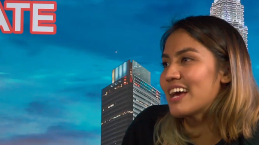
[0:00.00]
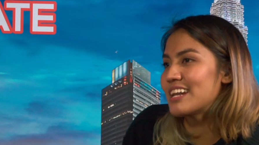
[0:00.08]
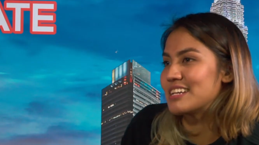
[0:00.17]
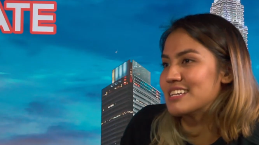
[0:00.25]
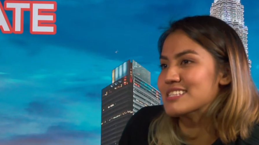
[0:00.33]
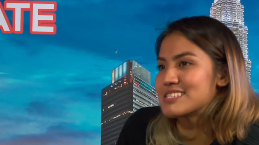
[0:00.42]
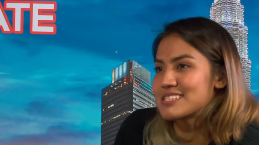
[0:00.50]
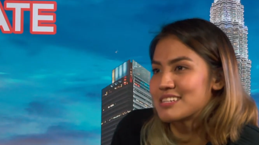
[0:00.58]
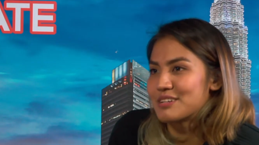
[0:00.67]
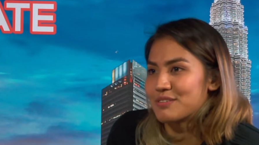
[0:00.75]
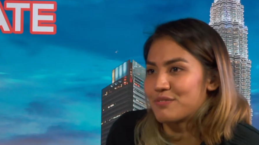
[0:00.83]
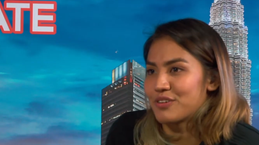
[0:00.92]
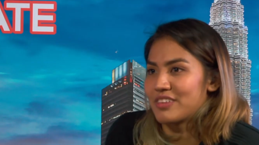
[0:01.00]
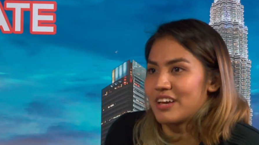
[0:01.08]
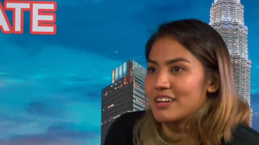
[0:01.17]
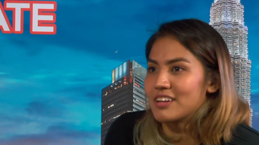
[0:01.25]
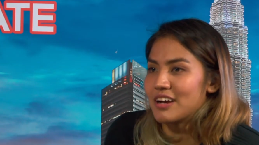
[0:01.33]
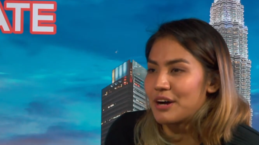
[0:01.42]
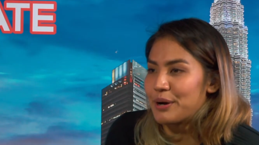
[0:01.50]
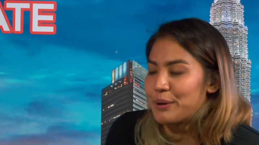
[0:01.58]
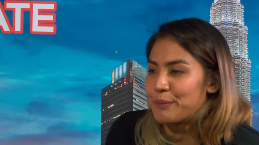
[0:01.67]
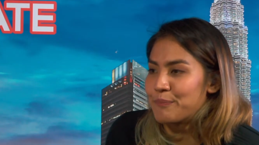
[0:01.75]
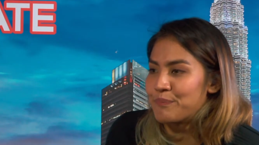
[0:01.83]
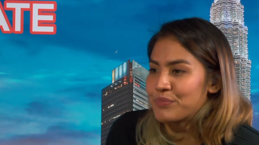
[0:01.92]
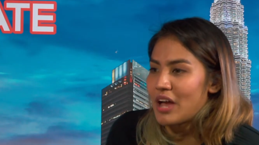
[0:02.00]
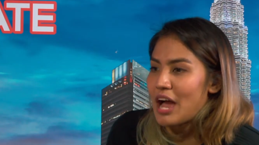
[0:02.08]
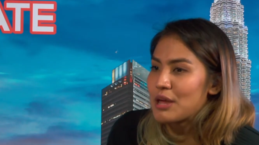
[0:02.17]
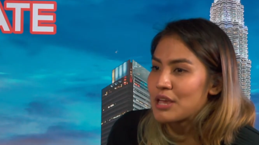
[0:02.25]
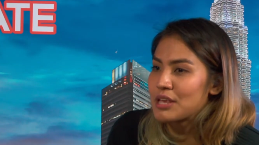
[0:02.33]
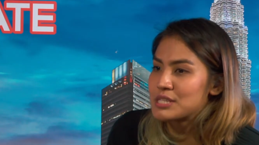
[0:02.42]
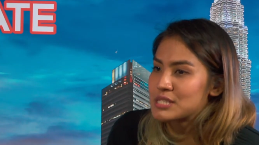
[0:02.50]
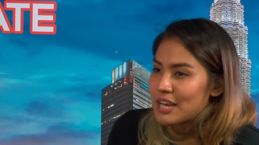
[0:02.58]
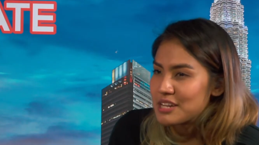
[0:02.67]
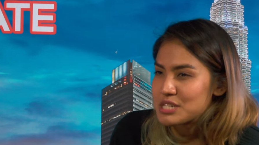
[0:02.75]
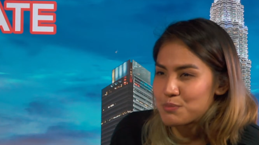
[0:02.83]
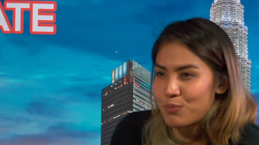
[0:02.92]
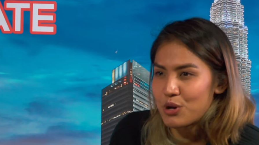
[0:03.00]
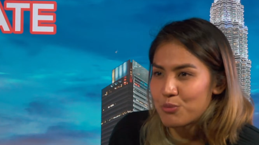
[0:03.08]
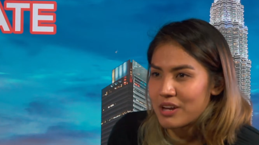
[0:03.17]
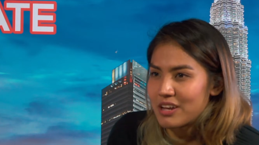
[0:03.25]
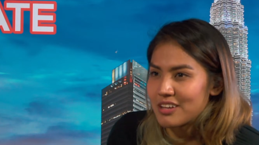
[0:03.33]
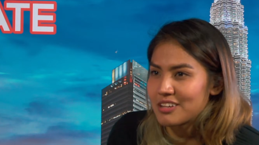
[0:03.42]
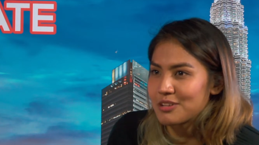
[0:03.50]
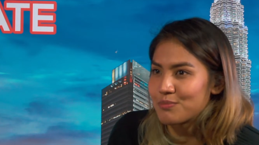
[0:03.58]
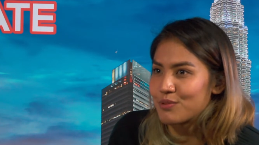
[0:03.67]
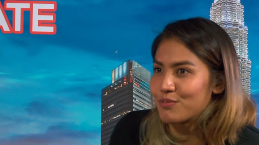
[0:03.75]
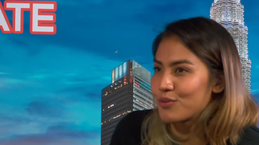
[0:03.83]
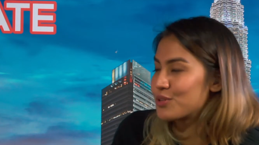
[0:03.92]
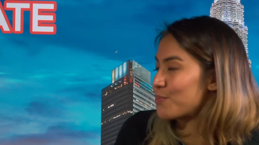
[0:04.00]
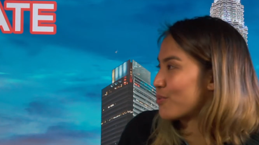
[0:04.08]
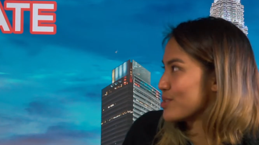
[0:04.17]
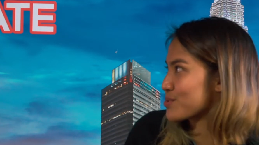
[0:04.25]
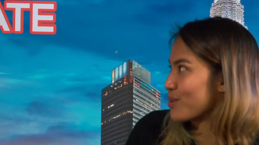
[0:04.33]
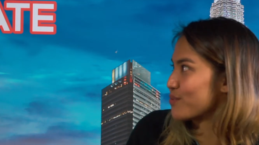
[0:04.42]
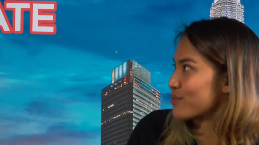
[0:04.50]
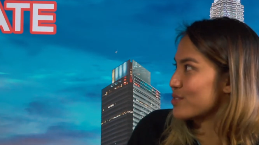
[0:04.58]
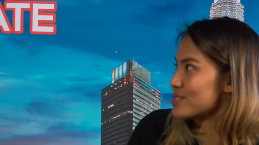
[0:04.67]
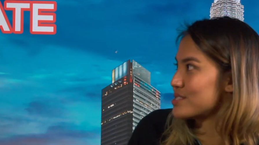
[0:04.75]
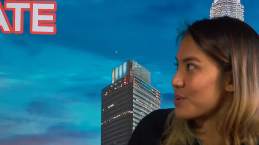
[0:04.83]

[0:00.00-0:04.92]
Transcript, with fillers: had an incident for that. I kind of sprained my ankle before the press conference.